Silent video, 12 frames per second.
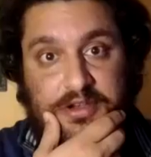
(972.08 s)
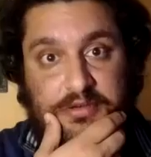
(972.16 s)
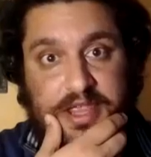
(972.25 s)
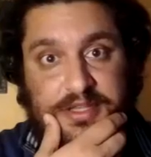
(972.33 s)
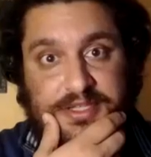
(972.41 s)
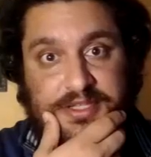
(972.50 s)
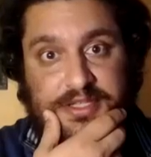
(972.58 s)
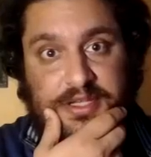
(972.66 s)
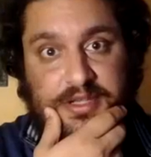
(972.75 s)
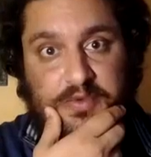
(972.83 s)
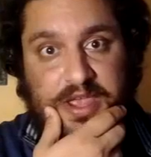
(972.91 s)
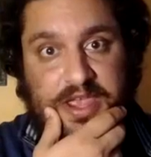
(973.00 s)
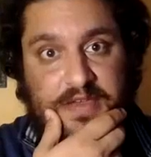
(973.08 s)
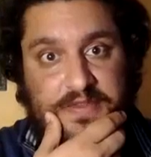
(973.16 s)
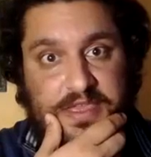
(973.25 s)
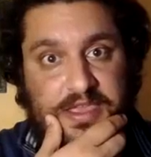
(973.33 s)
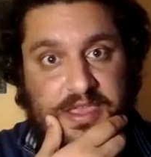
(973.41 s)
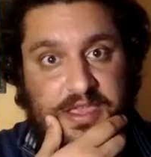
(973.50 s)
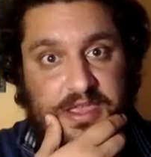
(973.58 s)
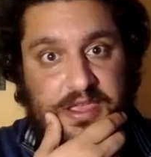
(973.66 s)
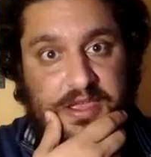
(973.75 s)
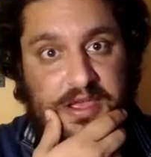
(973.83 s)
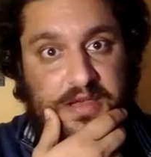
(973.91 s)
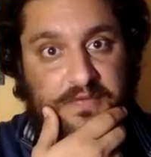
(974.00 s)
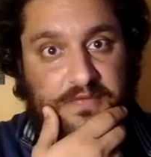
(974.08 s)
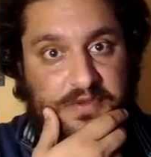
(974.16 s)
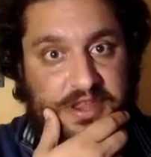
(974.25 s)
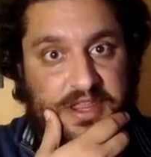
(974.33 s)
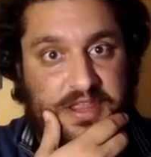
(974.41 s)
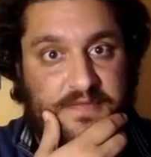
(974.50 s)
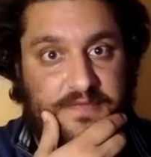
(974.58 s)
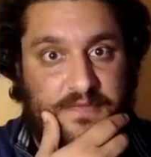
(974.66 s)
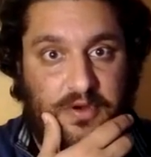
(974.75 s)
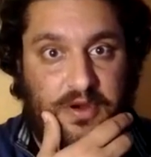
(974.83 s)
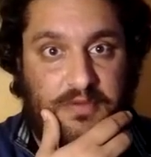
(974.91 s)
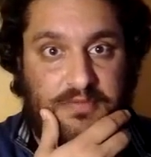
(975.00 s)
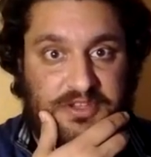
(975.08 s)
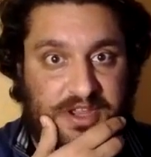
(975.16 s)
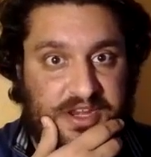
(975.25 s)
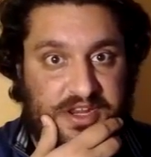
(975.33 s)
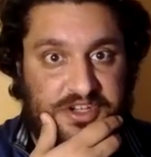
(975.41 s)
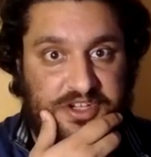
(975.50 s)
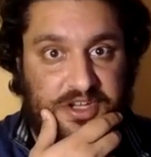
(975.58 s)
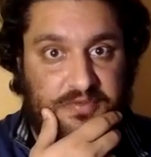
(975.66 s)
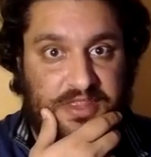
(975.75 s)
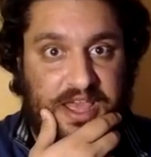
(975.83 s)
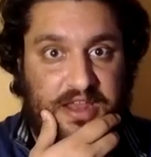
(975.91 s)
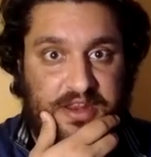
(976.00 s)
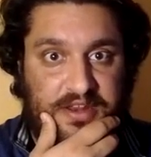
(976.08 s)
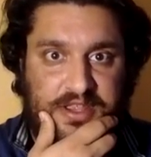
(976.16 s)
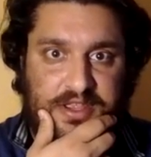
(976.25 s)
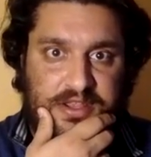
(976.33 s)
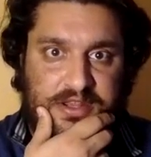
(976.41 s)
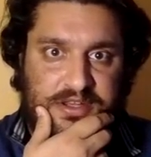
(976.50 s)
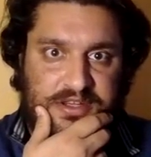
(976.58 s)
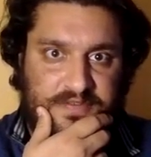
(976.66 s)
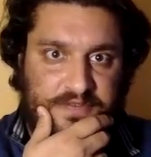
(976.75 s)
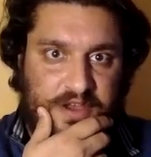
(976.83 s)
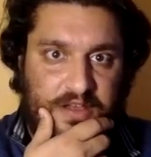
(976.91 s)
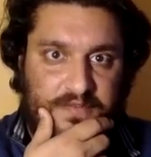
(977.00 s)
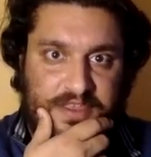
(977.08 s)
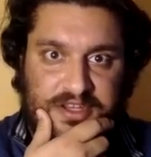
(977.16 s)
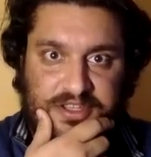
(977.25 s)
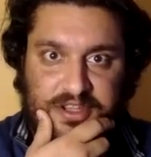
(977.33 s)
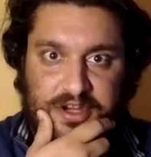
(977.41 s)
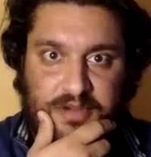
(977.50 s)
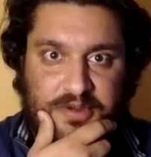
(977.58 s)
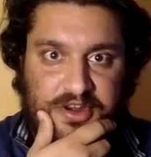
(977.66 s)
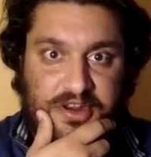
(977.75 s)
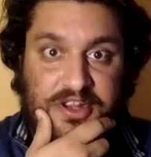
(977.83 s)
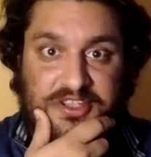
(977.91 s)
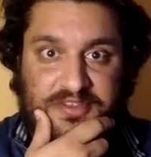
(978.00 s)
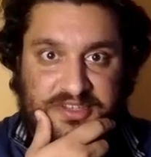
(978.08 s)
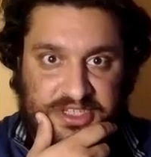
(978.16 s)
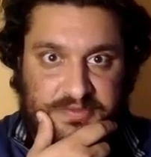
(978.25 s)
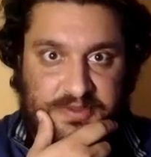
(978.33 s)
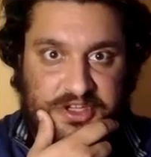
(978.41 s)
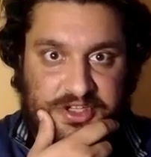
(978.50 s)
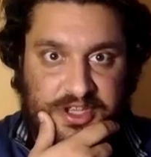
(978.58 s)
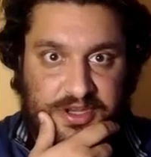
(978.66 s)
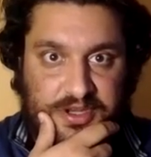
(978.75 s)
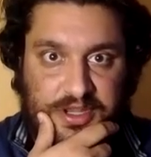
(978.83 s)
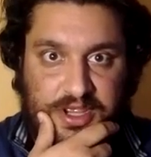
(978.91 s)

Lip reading: great way of thinking of reading for misrecognition without it devolving into the hermeneutics of suspicion.